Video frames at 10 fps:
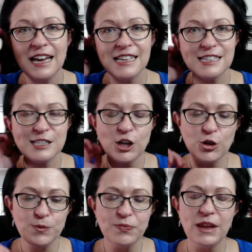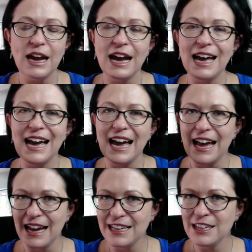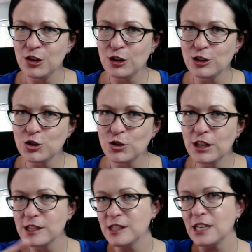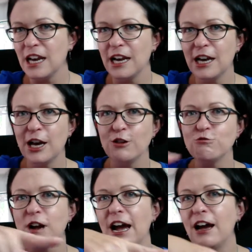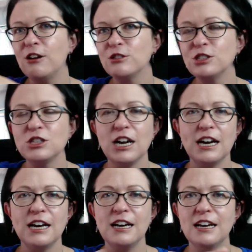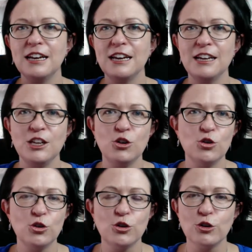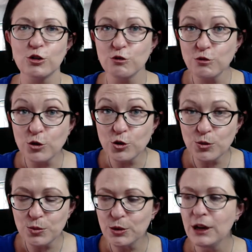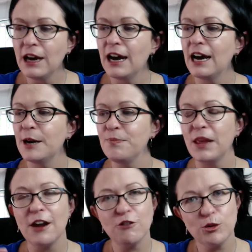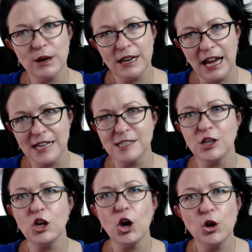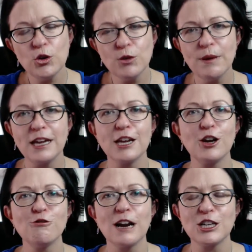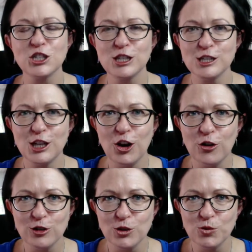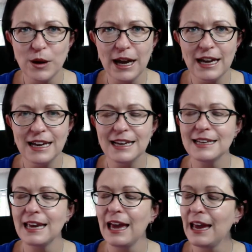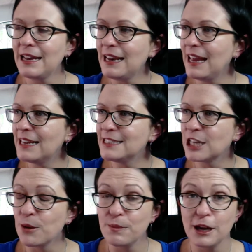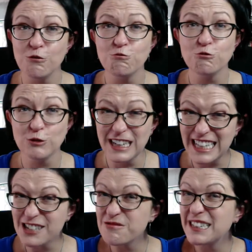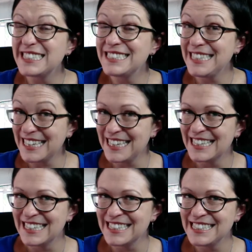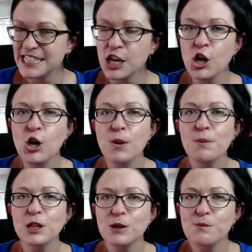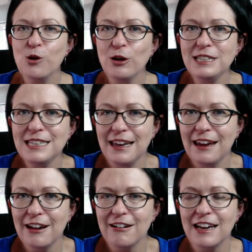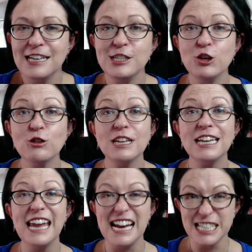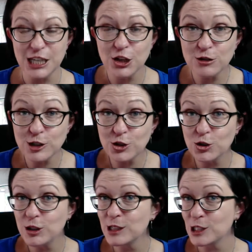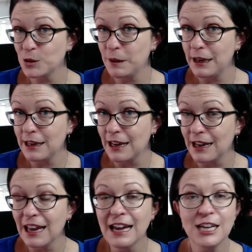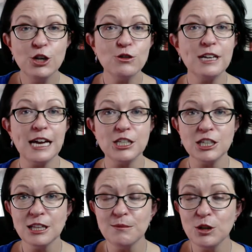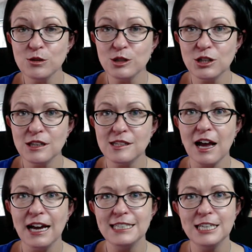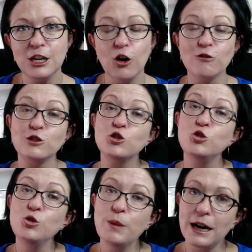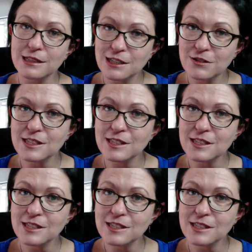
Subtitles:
So you can do this around your group. Everyone has a go. You make corrections along the way. It can end up being really ridiculous. But the point here is you're getting your students speaking, you're getting them used to this idea of two parts of a